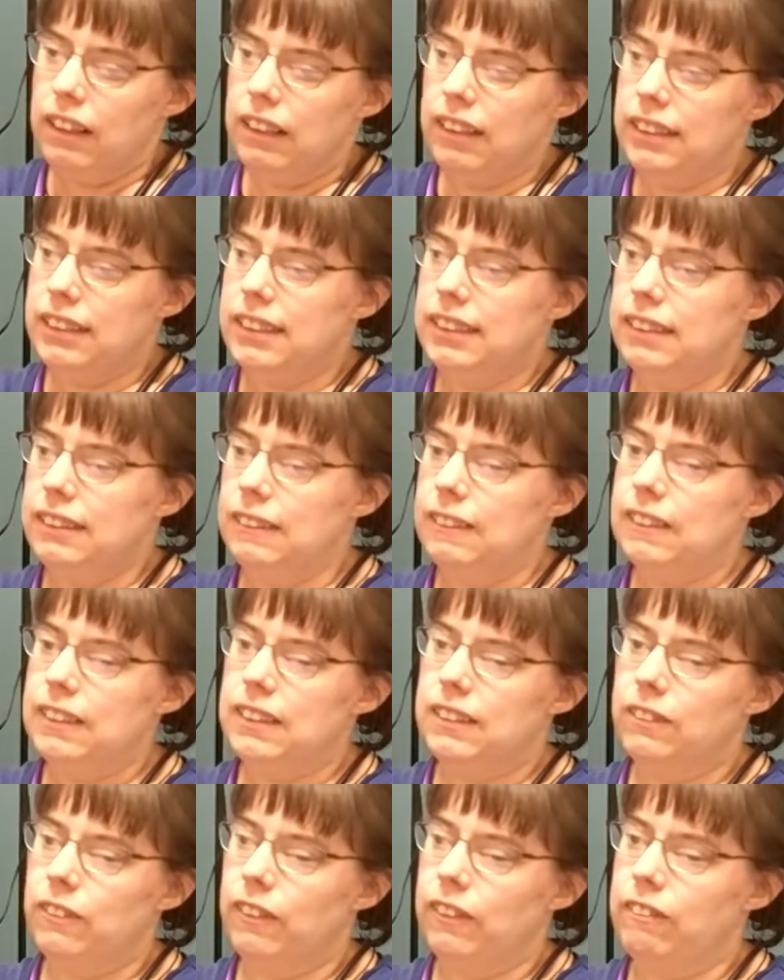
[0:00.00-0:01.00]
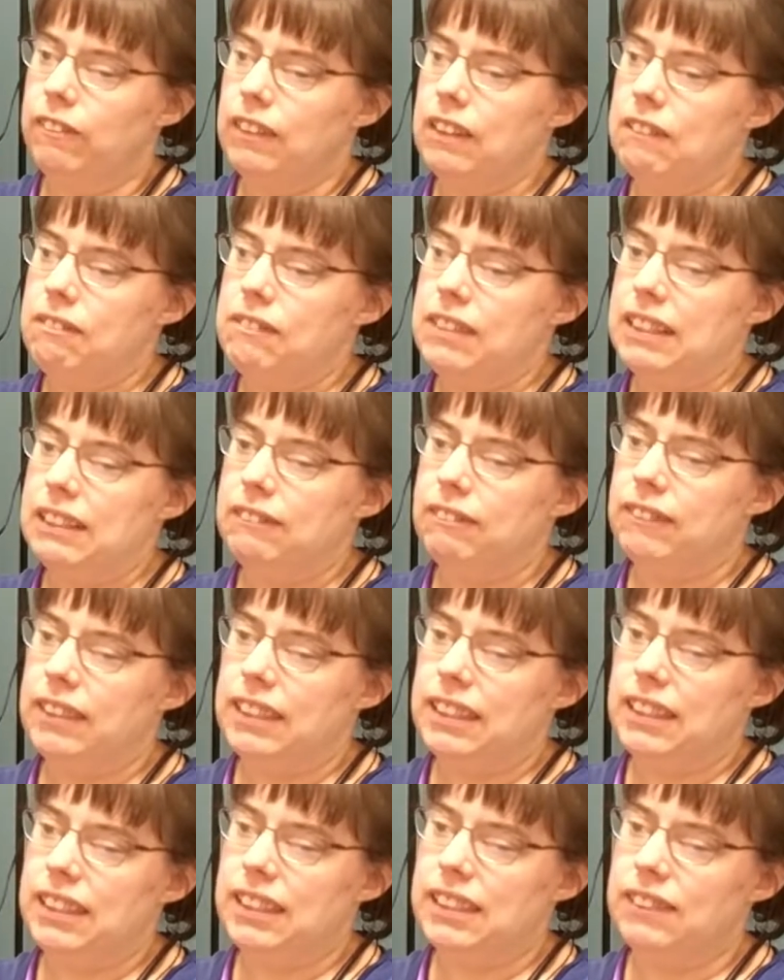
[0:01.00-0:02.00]
issues for women
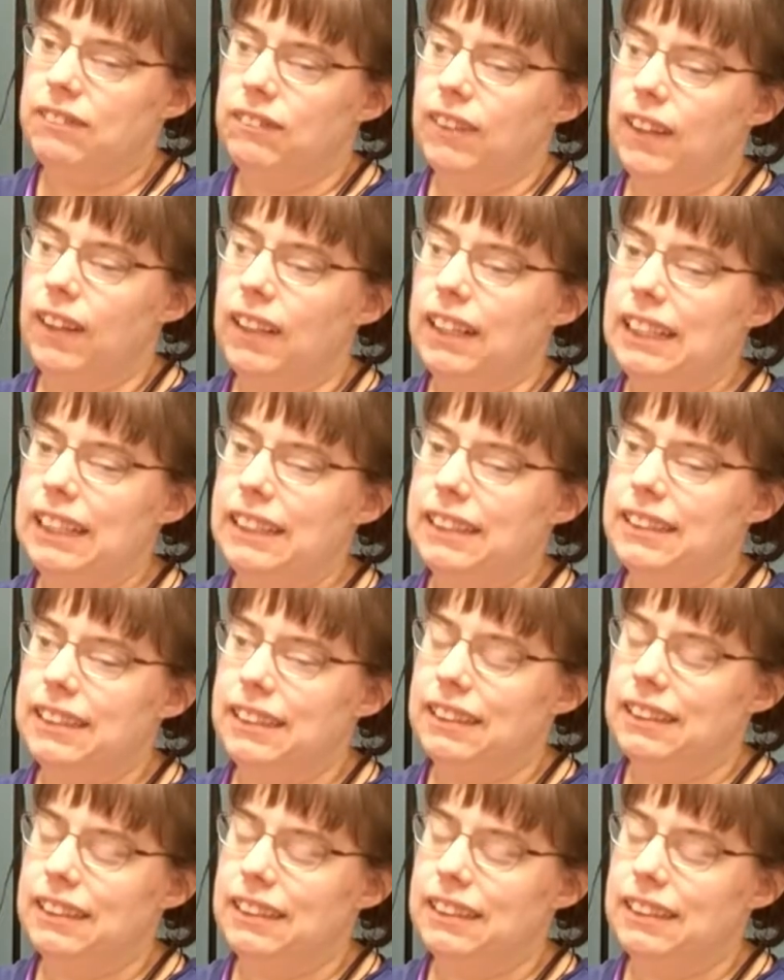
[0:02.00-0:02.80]
with disabilities.